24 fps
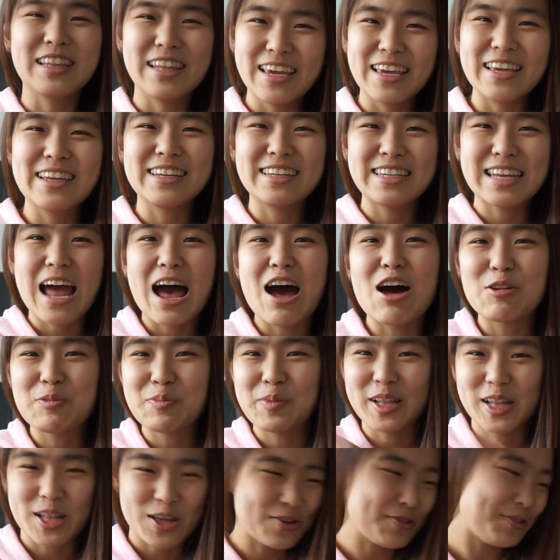link down
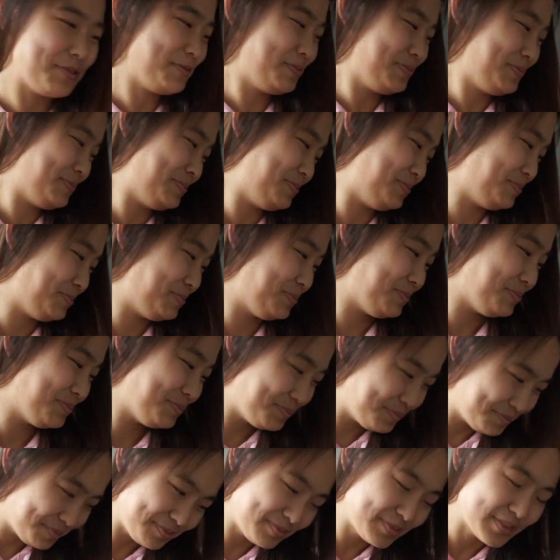below.
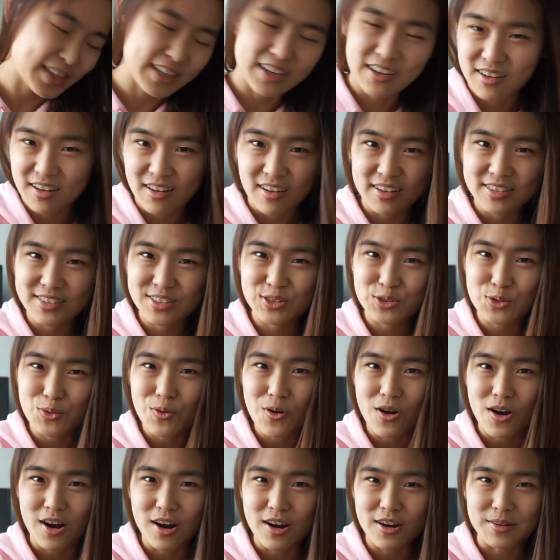So
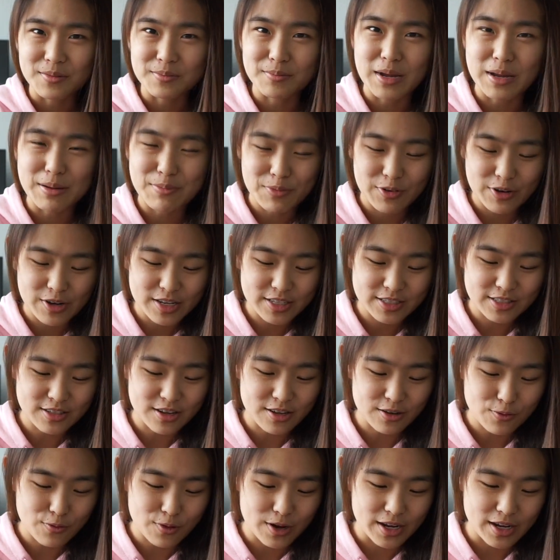hard. My brain is
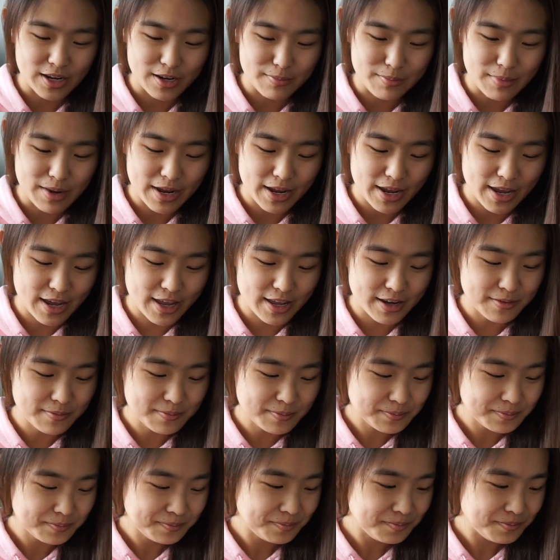not quite in my head.
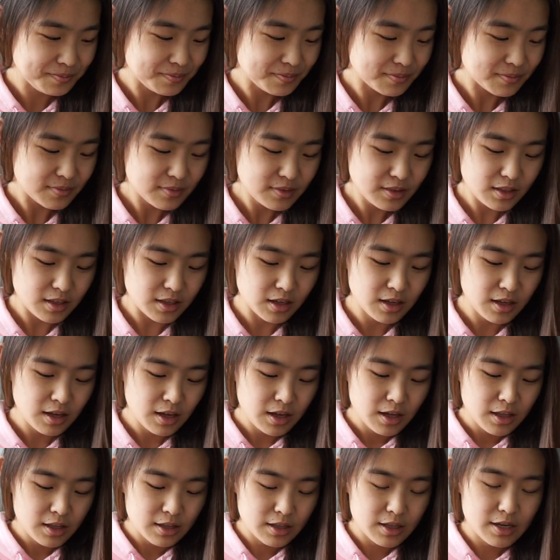
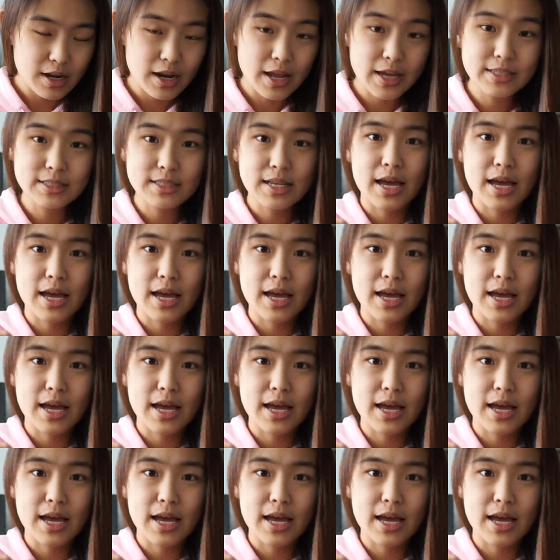The next